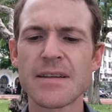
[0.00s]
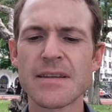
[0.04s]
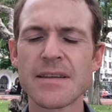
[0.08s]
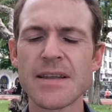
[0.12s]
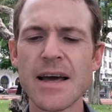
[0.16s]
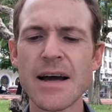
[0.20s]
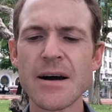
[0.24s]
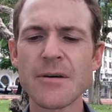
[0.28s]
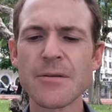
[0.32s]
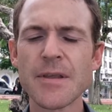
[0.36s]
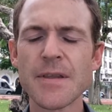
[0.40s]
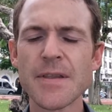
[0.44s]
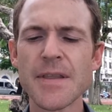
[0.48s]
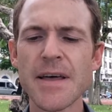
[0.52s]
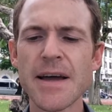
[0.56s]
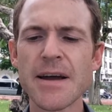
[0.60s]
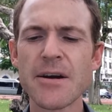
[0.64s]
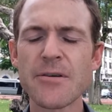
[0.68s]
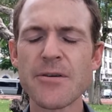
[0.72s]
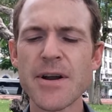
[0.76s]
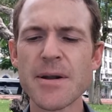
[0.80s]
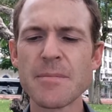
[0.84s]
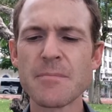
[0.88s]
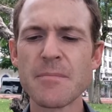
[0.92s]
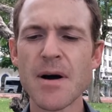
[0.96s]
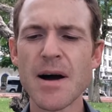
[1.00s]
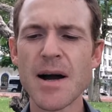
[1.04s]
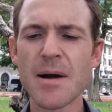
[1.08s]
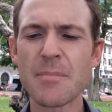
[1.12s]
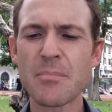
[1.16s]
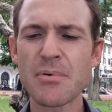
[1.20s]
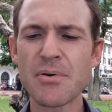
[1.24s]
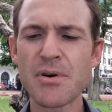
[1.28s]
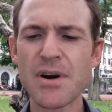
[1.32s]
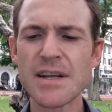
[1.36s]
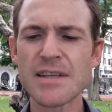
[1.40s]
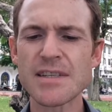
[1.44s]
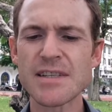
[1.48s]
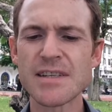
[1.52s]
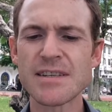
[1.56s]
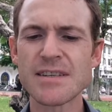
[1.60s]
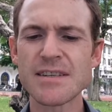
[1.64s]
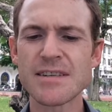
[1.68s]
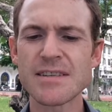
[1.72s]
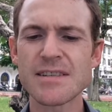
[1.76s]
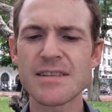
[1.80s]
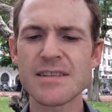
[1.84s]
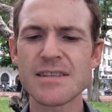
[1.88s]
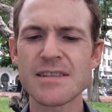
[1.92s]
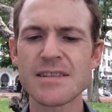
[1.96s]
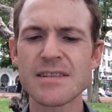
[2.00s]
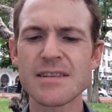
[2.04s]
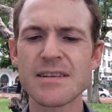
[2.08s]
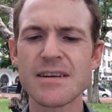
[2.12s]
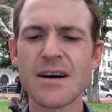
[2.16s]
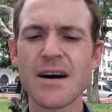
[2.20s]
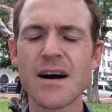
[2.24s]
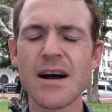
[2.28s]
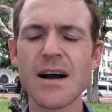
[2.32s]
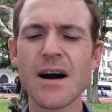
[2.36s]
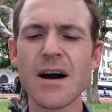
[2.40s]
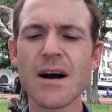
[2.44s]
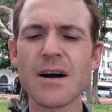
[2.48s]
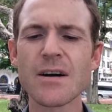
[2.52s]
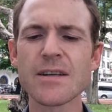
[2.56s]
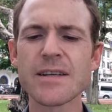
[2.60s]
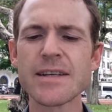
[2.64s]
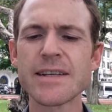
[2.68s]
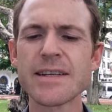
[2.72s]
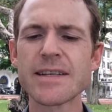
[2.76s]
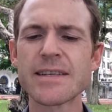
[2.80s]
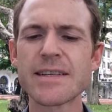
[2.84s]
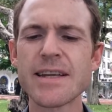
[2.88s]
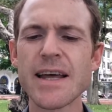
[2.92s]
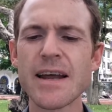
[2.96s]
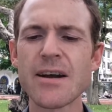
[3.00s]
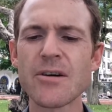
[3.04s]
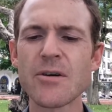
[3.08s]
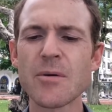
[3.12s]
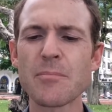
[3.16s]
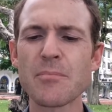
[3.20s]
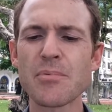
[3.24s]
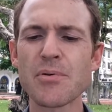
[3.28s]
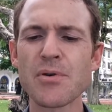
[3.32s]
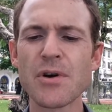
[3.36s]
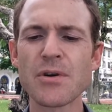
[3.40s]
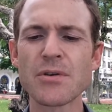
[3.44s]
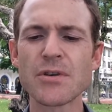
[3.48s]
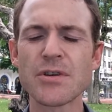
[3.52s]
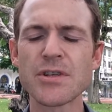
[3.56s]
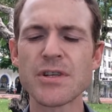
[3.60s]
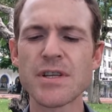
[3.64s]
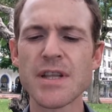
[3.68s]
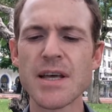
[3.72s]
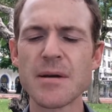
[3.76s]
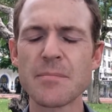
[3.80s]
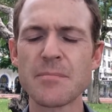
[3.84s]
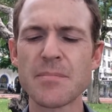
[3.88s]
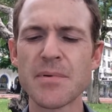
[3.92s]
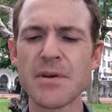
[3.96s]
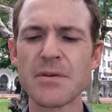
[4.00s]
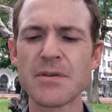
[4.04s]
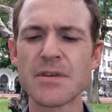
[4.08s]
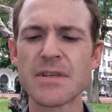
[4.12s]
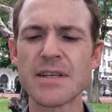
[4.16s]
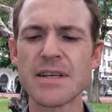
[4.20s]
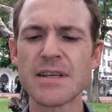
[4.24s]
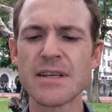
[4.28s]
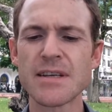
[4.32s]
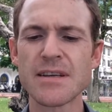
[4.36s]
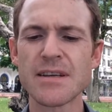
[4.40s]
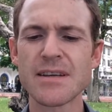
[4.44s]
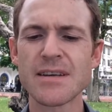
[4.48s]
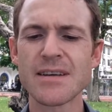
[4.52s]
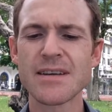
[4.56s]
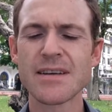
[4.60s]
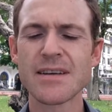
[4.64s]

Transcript: Now that they are in my presence, I hardly dare approach their beauty.